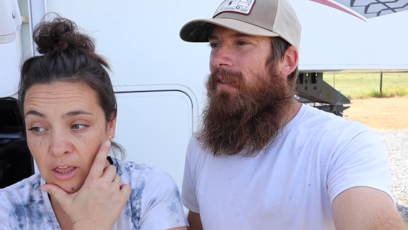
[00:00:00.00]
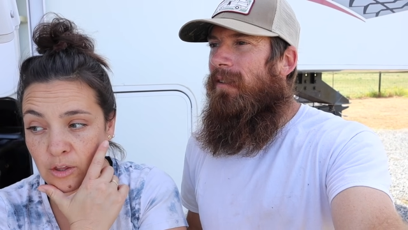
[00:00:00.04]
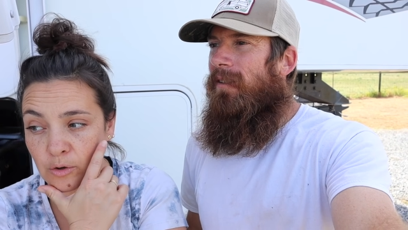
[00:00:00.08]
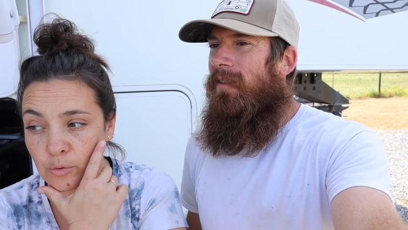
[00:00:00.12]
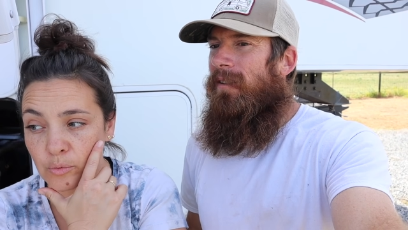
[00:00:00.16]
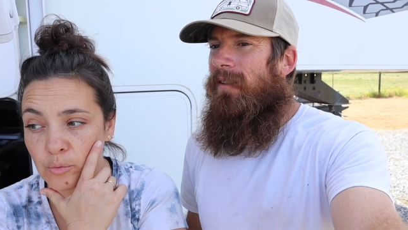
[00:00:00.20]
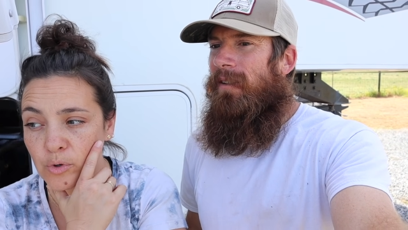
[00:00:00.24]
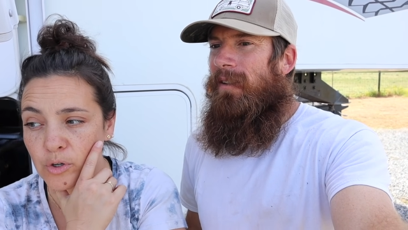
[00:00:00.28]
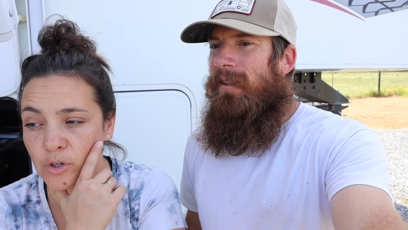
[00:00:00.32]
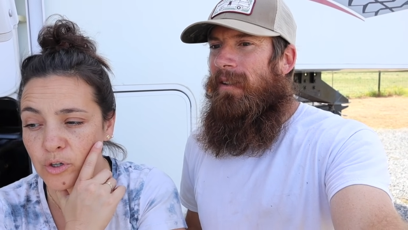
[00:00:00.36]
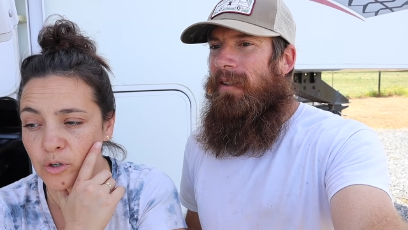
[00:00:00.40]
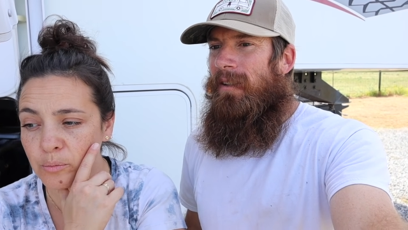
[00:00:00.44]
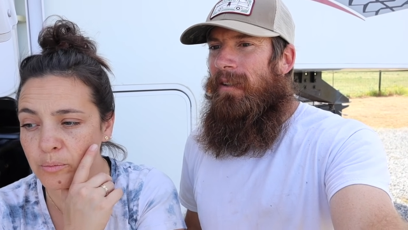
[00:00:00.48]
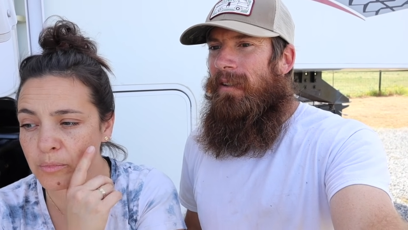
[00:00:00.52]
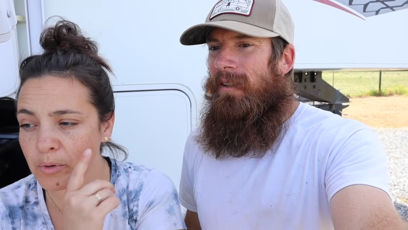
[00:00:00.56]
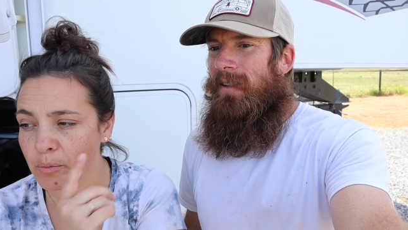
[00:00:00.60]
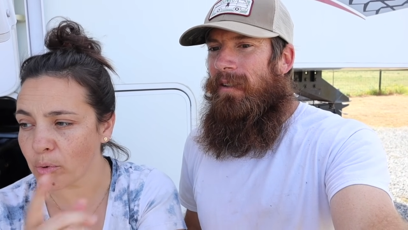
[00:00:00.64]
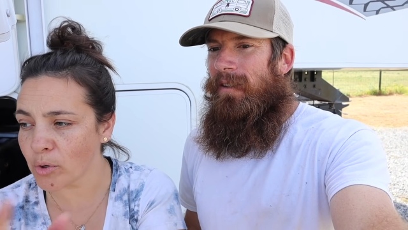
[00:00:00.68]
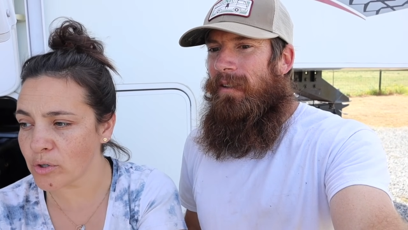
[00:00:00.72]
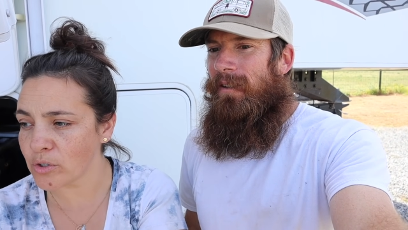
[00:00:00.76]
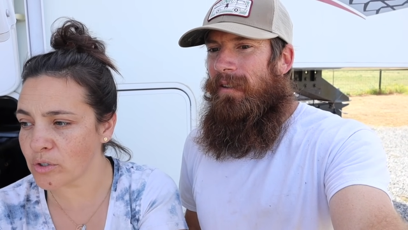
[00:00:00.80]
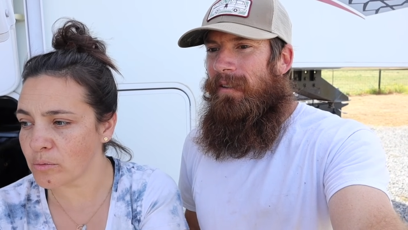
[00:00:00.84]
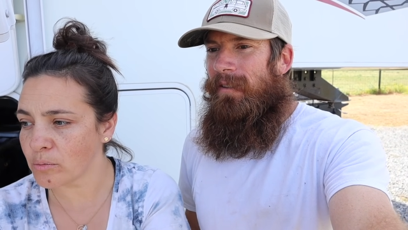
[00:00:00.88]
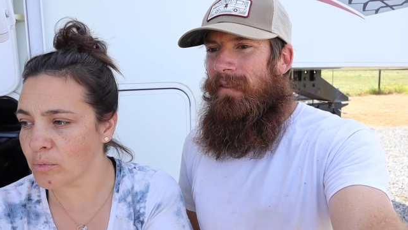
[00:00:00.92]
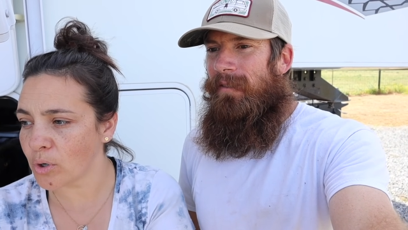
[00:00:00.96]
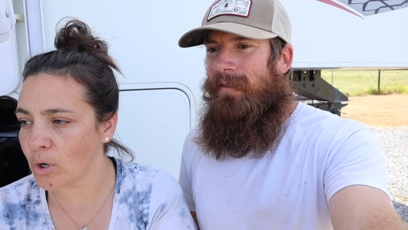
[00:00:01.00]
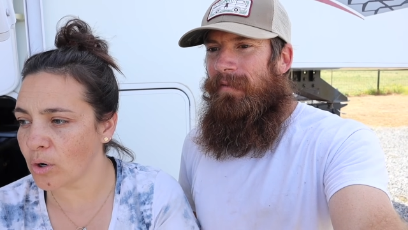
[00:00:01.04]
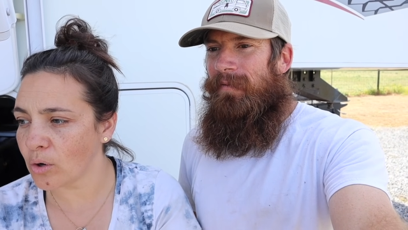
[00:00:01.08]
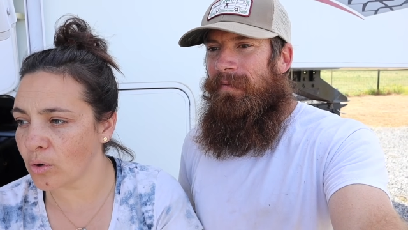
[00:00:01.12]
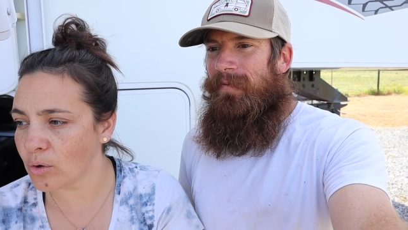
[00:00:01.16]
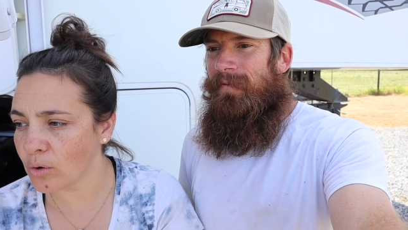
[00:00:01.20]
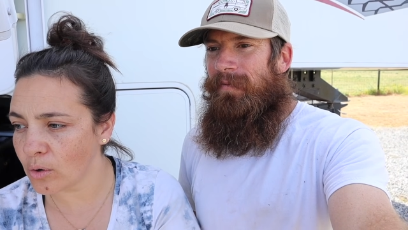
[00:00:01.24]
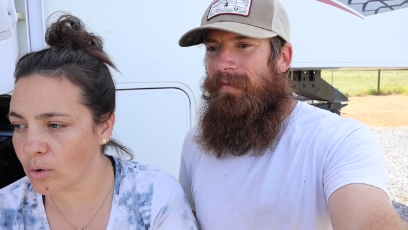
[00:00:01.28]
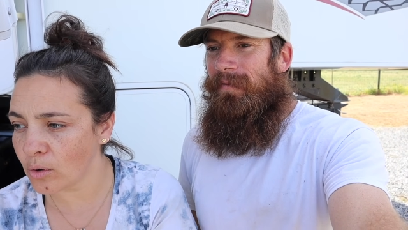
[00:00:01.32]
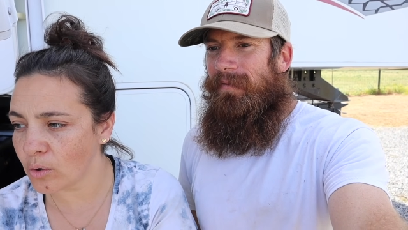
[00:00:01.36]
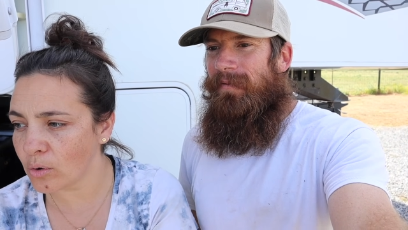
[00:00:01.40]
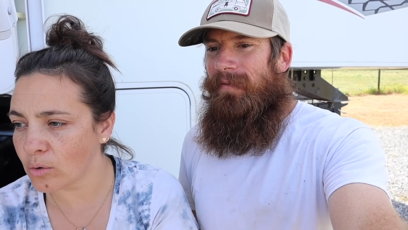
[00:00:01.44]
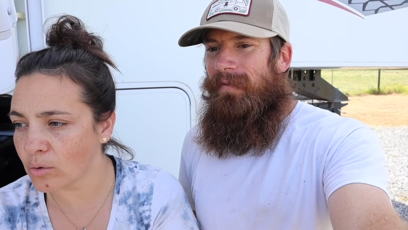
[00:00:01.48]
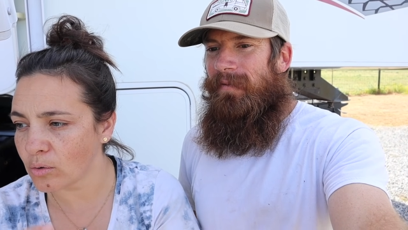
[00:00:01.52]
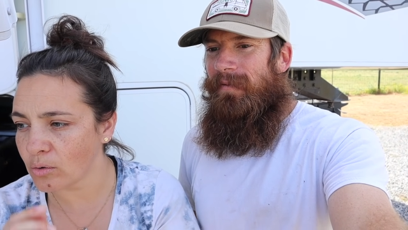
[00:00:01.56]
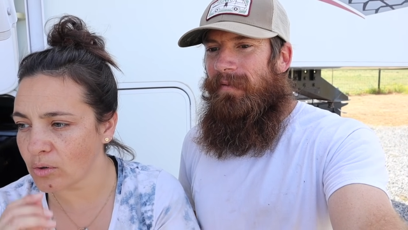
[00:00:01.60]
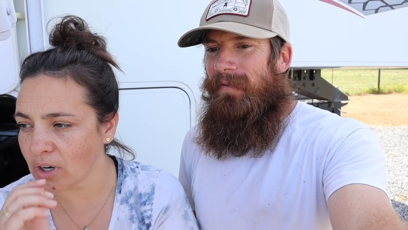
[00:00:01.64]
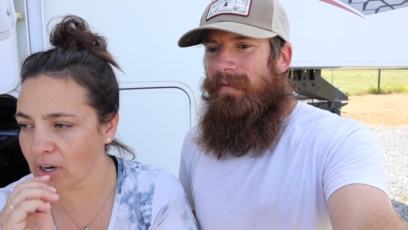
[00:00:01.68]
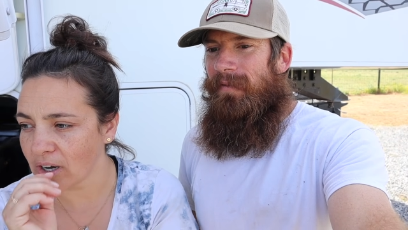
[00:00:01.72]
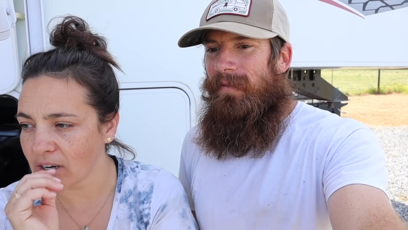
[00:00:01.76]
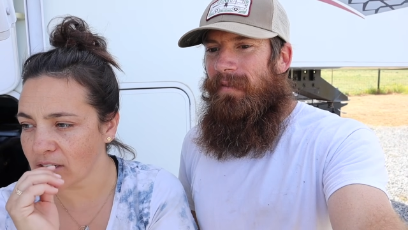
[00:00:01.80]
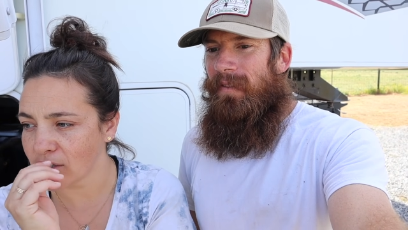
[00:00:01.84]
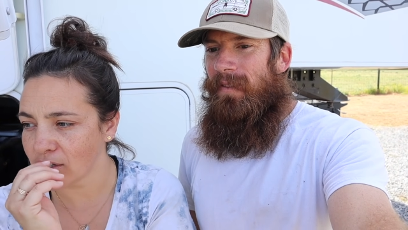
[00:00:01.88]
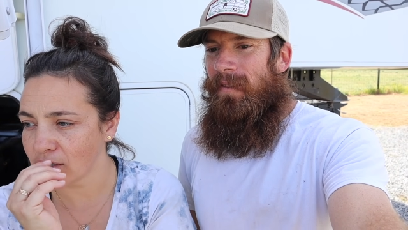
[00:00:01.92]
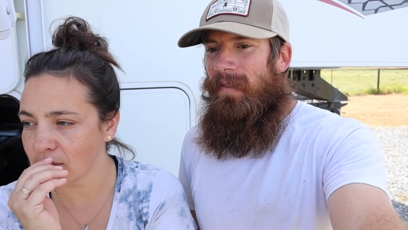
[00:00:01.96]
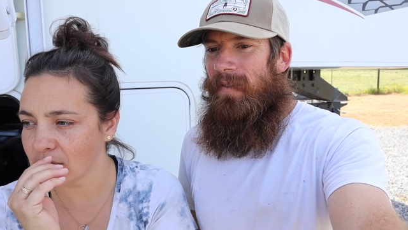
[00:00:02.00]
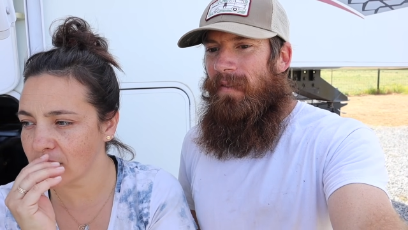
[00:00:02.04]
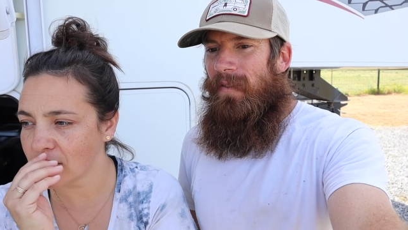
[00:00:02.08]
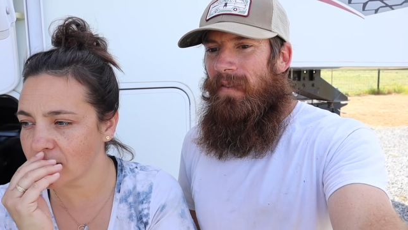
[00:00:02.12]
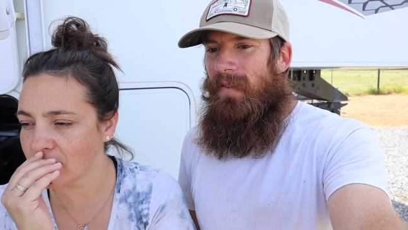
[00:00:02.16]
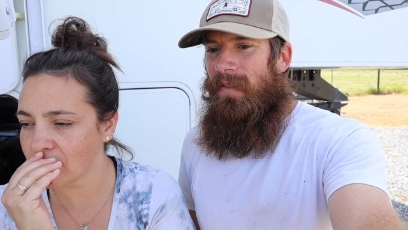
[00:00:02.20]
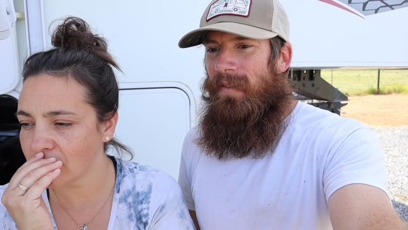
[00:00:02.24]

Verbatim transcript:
Speaker 1: The room, the boys' room. Oh gosh.